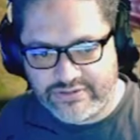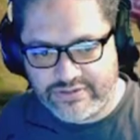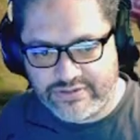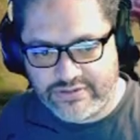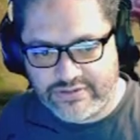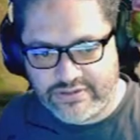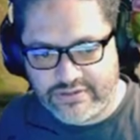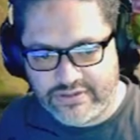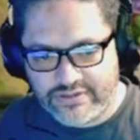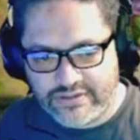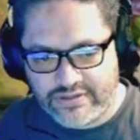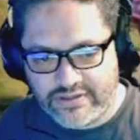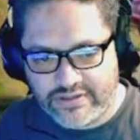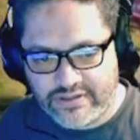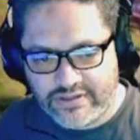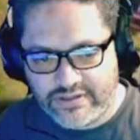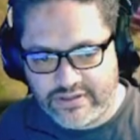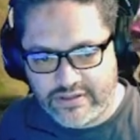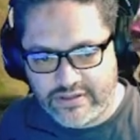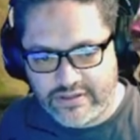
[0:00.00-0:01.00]

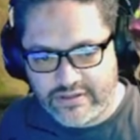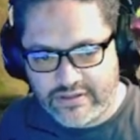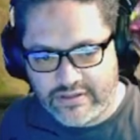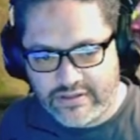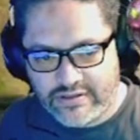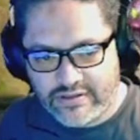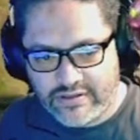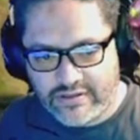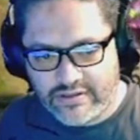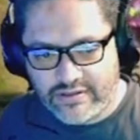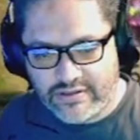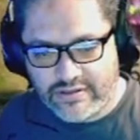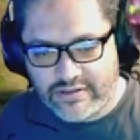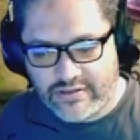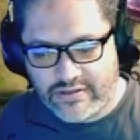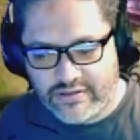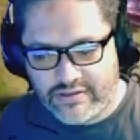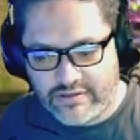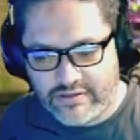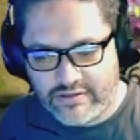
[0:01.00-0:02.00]

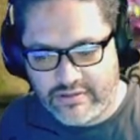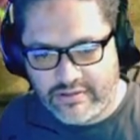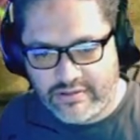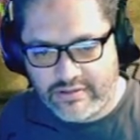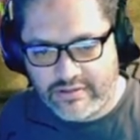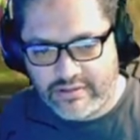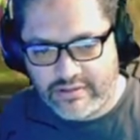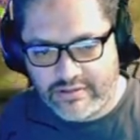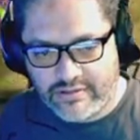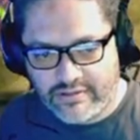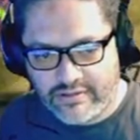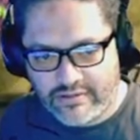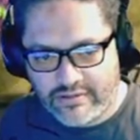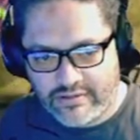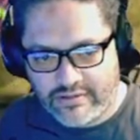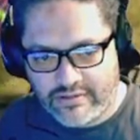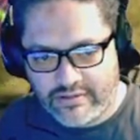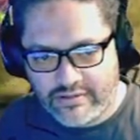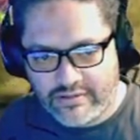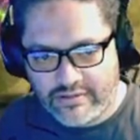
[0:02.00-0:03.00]

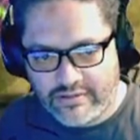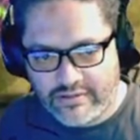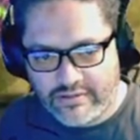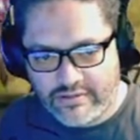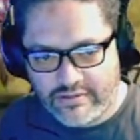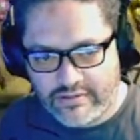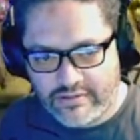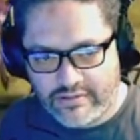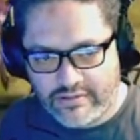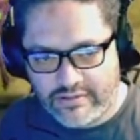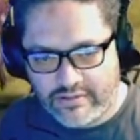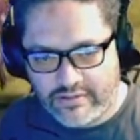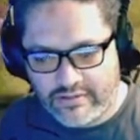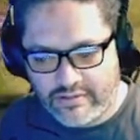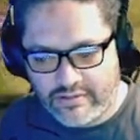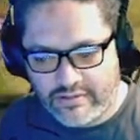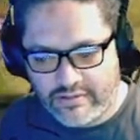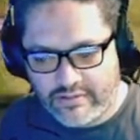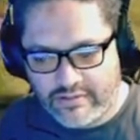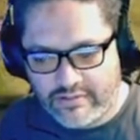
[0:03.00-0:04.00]

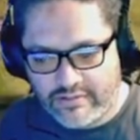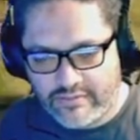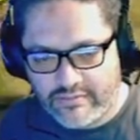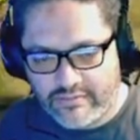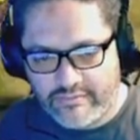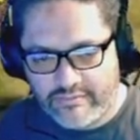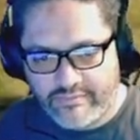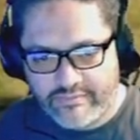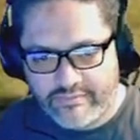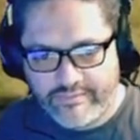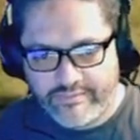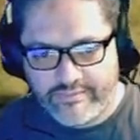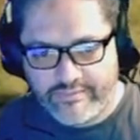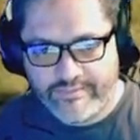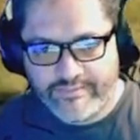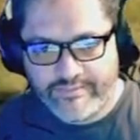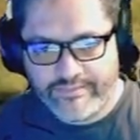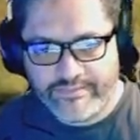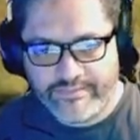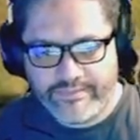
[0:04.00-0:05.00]

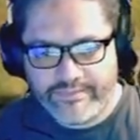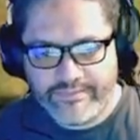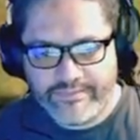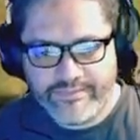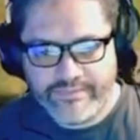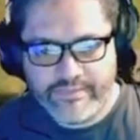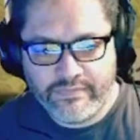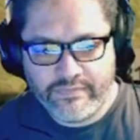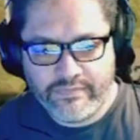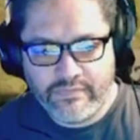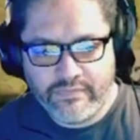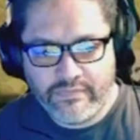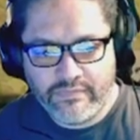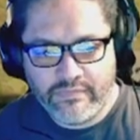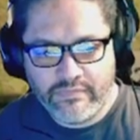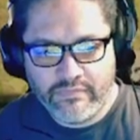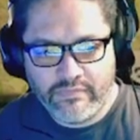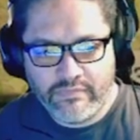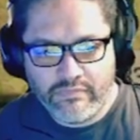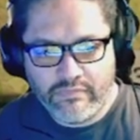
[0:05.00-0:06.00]

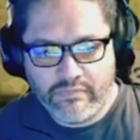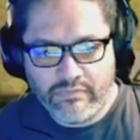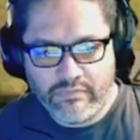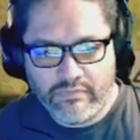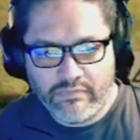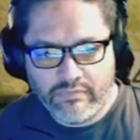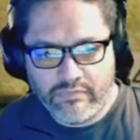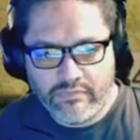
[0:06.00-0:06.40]
[no speech]